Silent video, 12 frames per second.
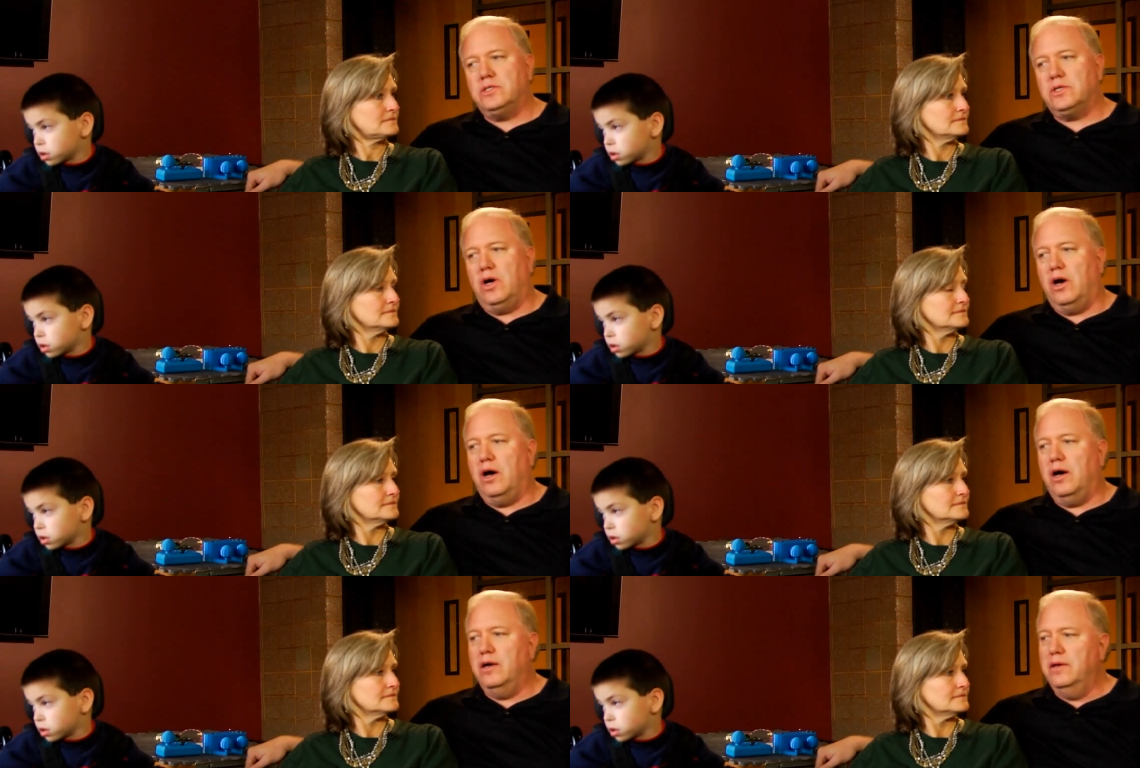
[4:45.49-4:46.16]

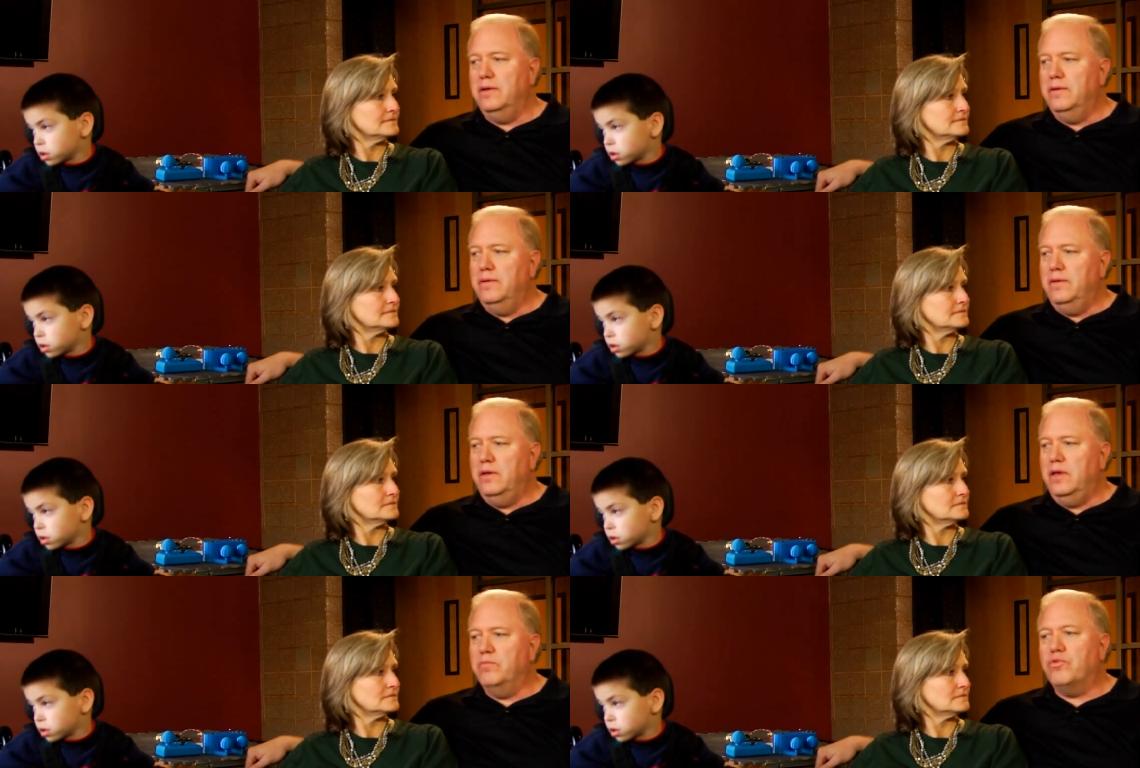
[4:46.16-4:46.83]
Speaker 1: saw
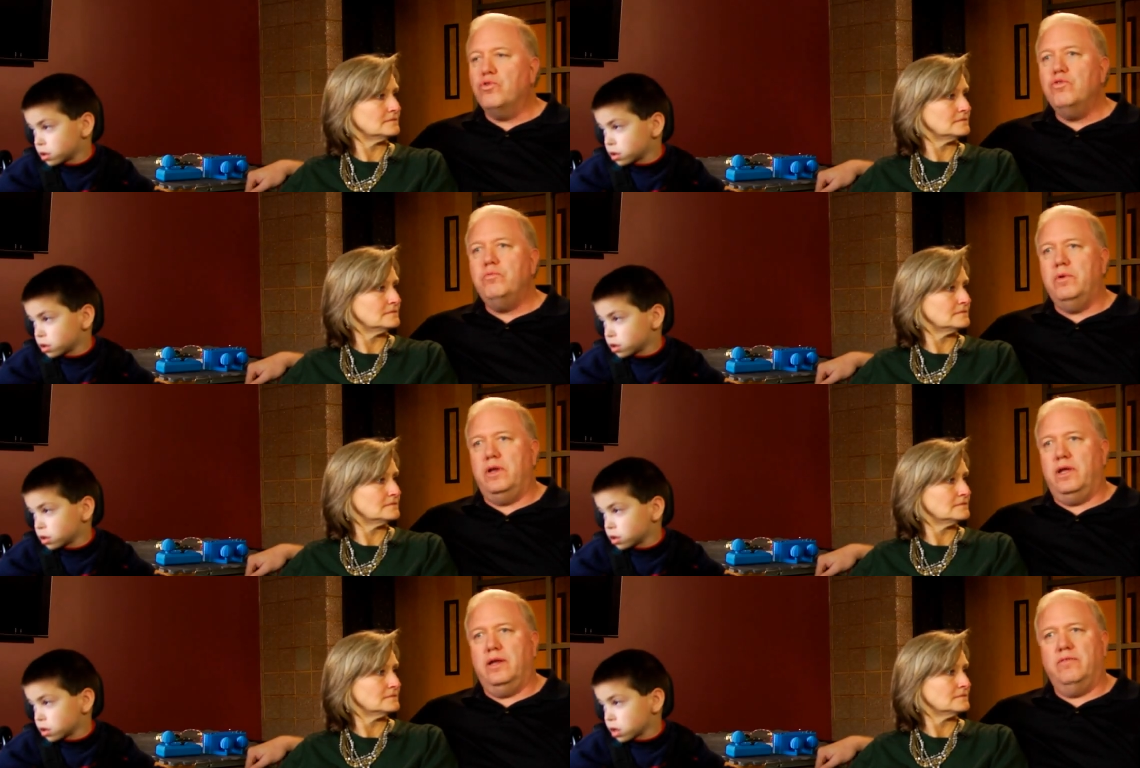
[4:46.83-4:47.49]

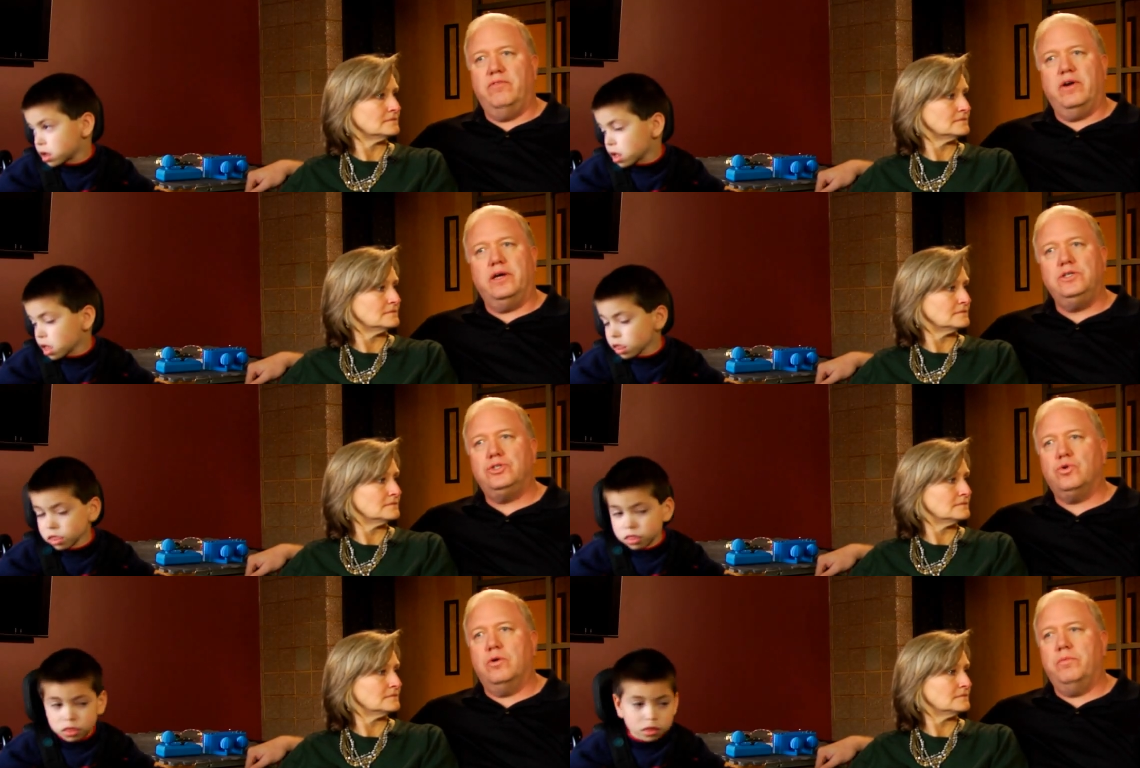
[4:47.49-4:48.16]
improvement in a very
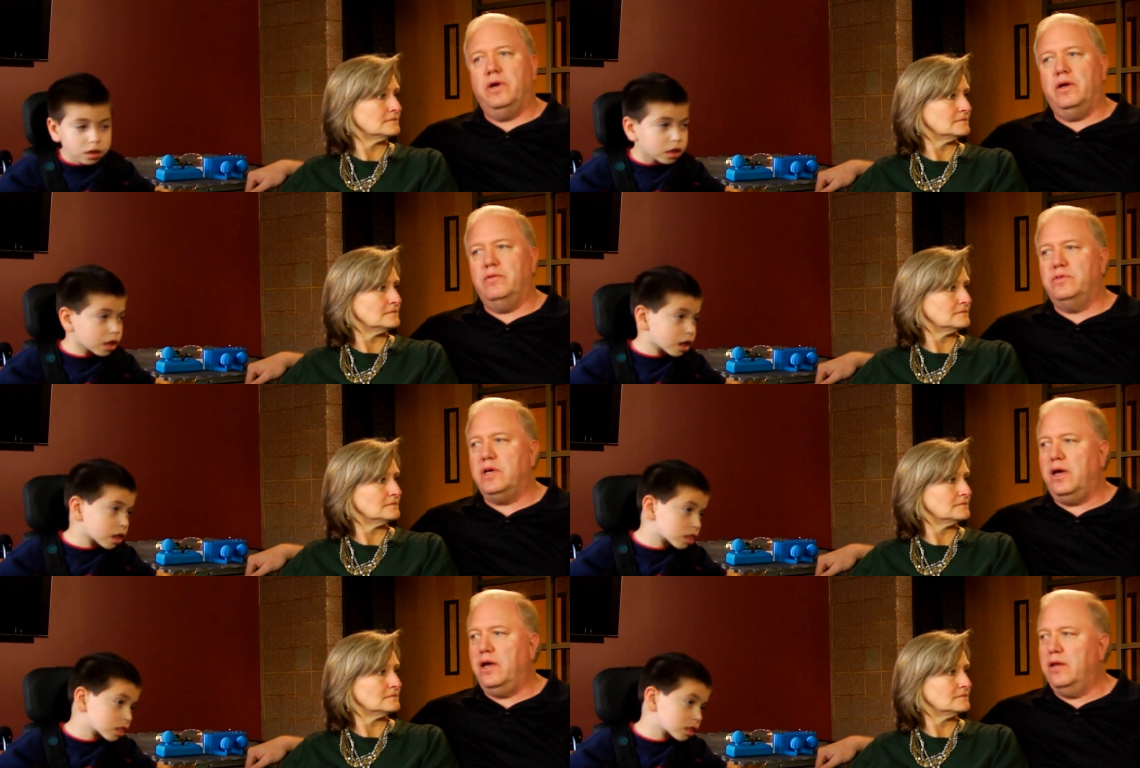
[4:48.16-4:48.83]
short period of
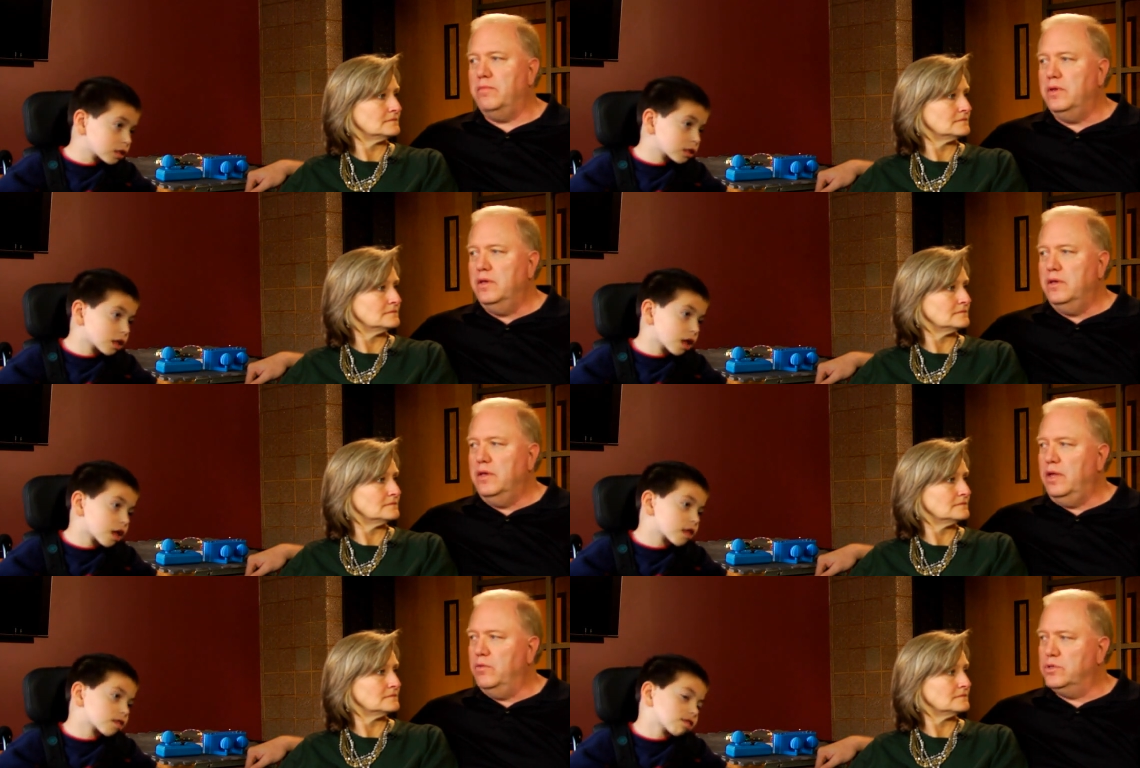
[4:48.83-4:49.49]
time.
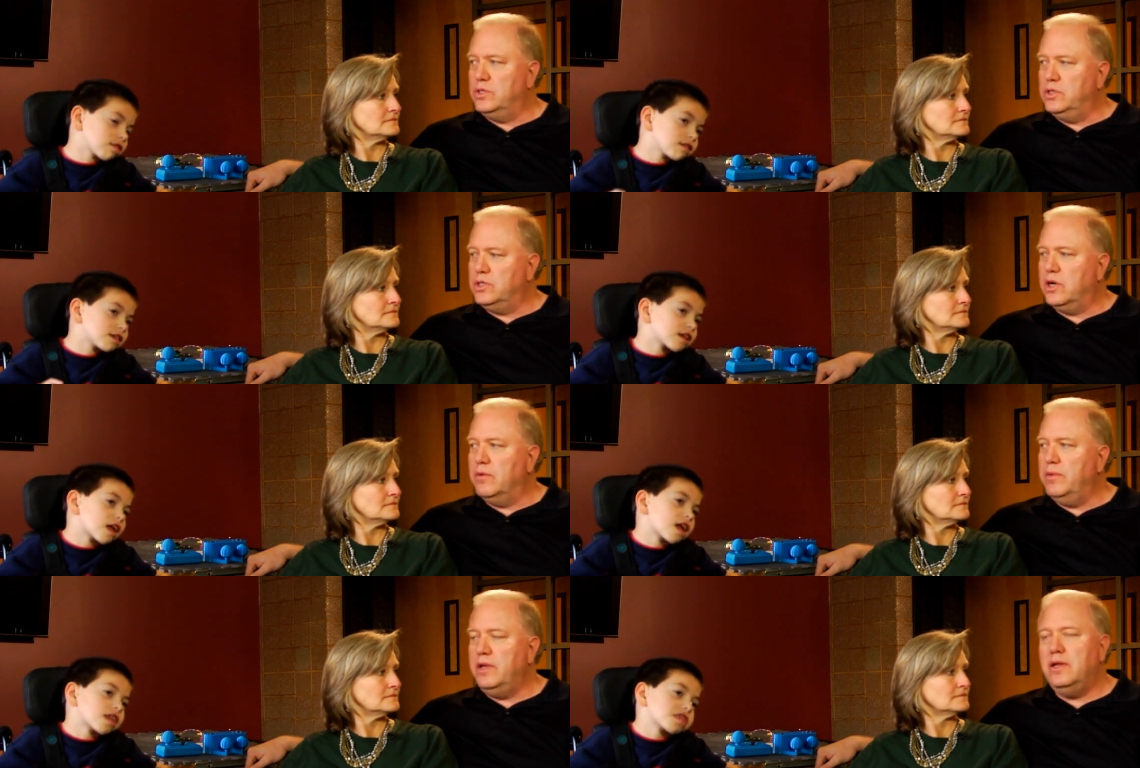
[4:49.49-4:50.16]
He was
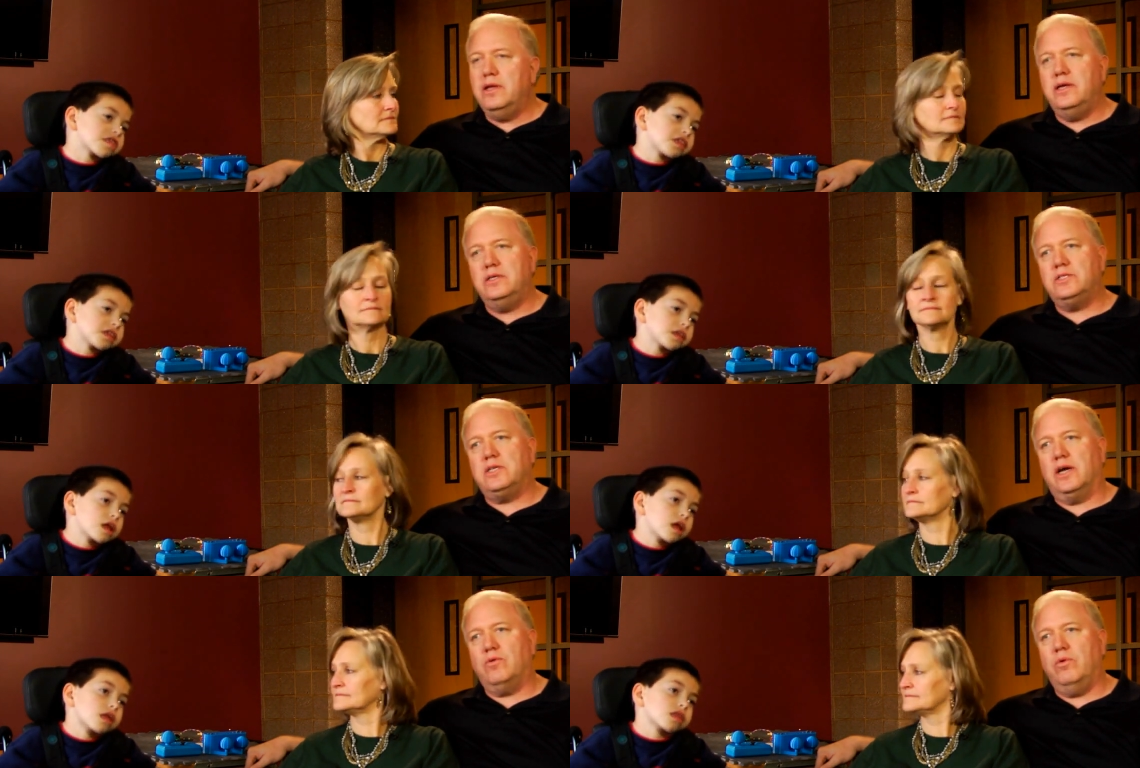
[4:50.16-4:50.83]
determined, he
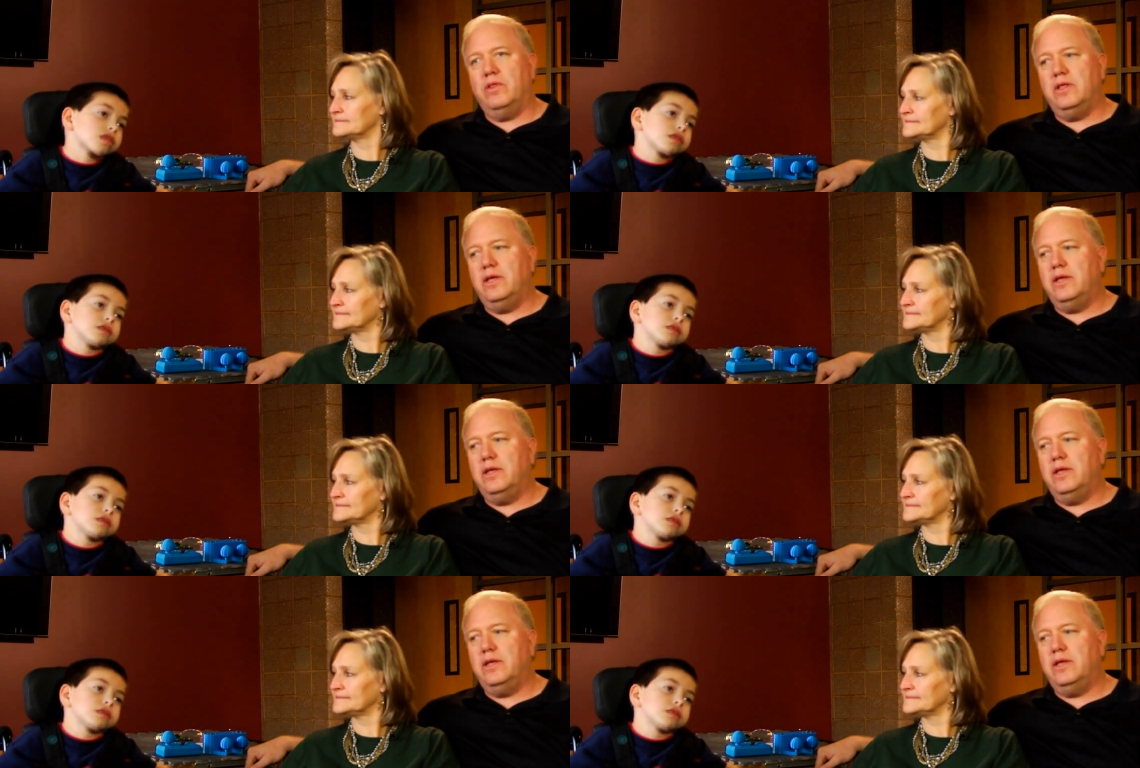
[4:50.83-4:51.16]
stuck with